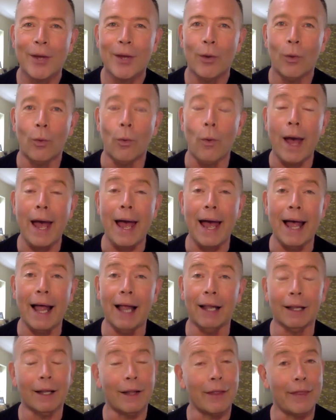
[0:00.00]

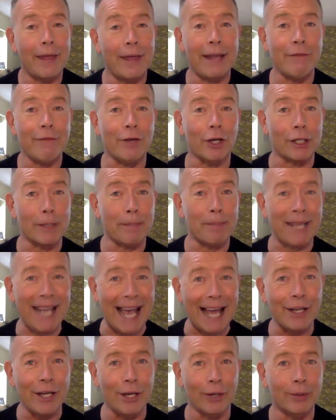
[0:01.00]
Well, they've got a
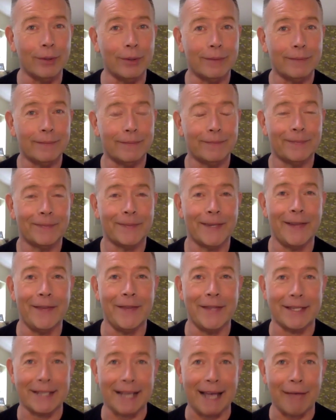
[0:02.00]
piano in
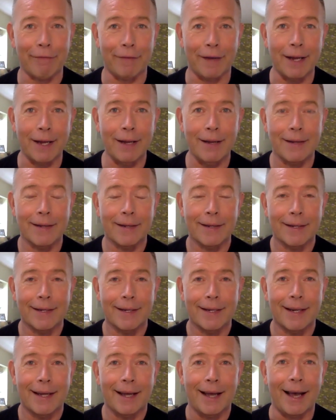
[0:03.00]
this cafe.
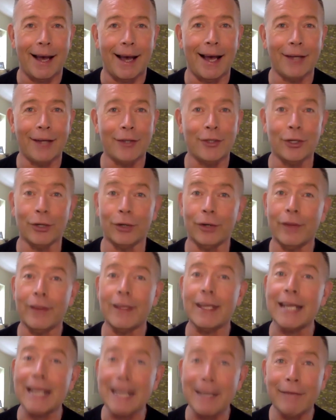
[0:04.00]
And during
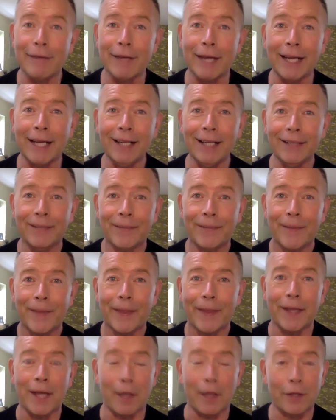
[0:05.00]
the evening,
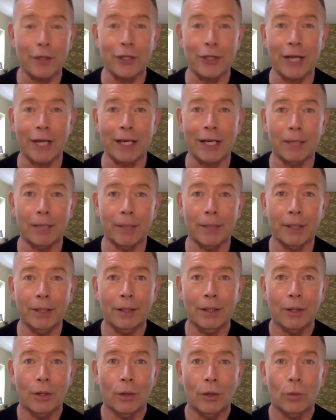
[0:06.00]
the other gentleman
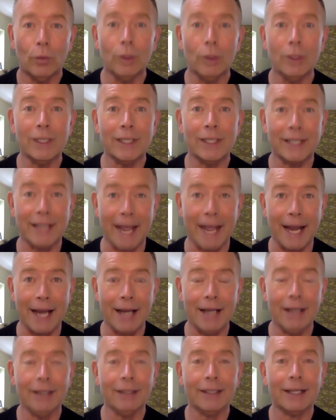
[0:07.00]
will
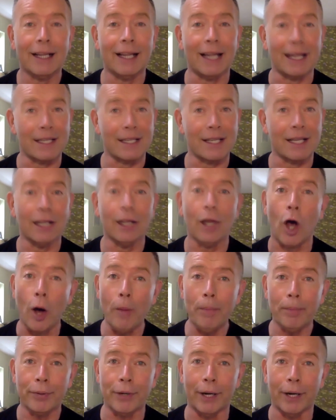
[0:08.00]
sing classical
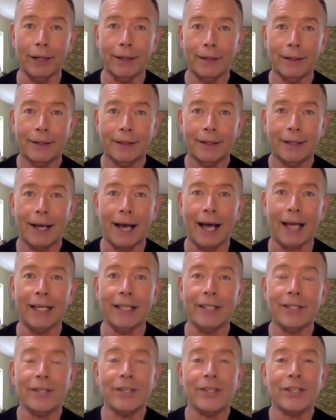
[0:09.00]
opera, and
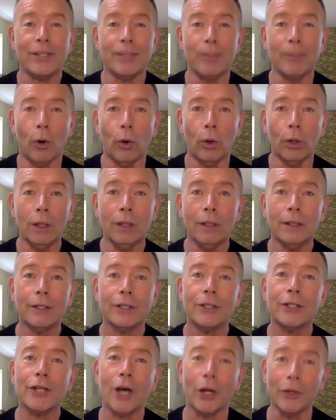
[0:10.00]
it's a small
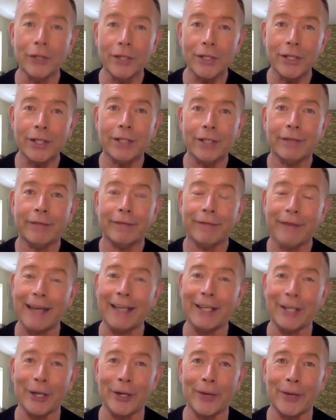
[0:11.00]
concert
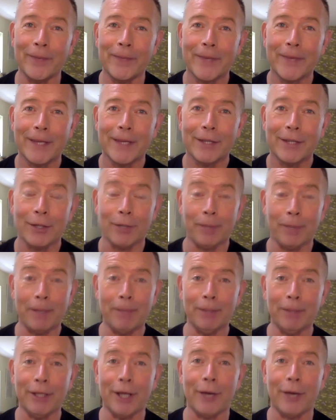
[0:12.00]
venue. So
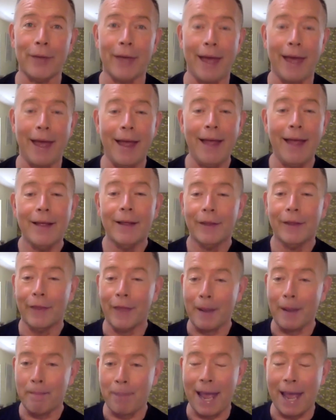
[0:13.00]
people go there,
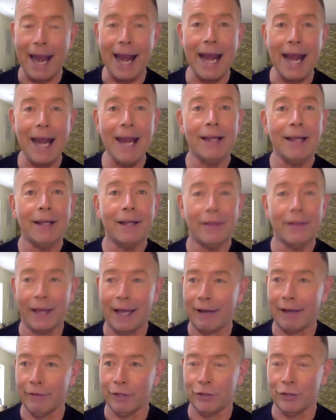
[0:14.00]
they pay, they
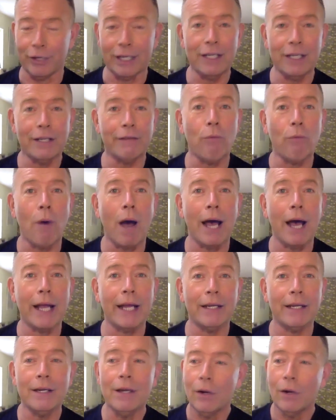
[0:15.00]
have a drink of
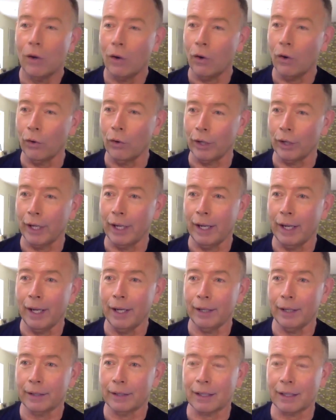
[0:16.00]
wine or a, a
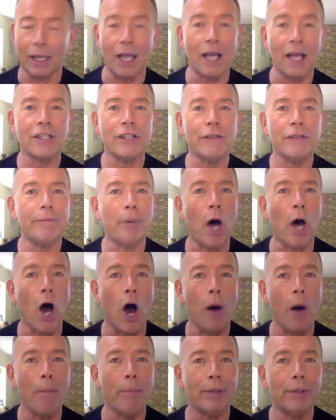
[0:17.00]
glass of
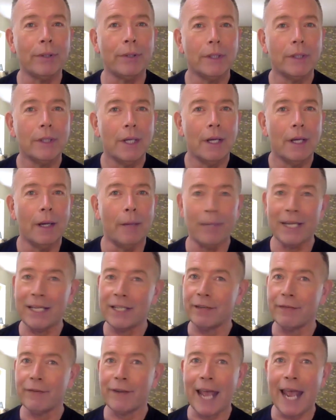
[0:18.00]
pop, a
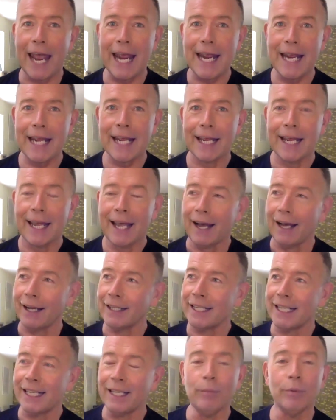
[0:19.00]
piece of cake, and
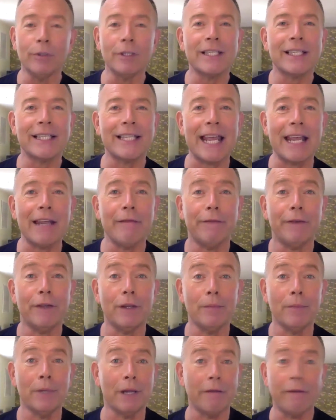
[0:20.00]
he will sing for
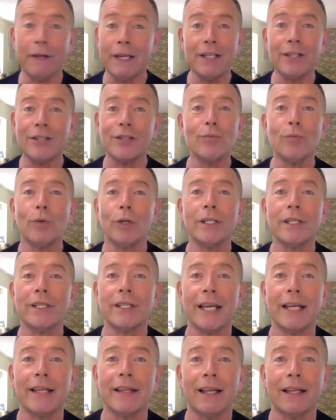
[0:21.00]
them. And if he doesn't want to
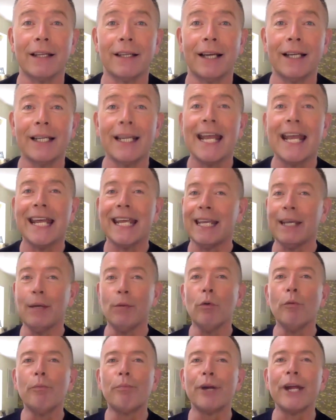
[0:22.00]
sing that night, he
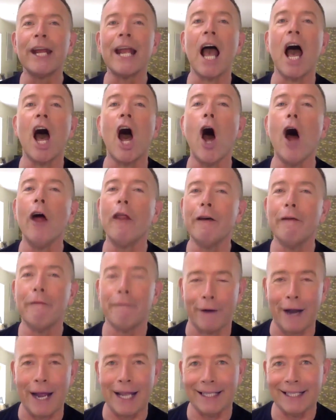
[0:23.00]
will bring other
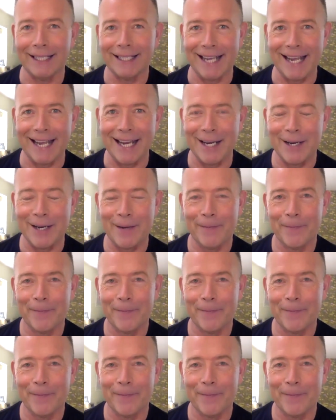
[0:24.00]
friends in.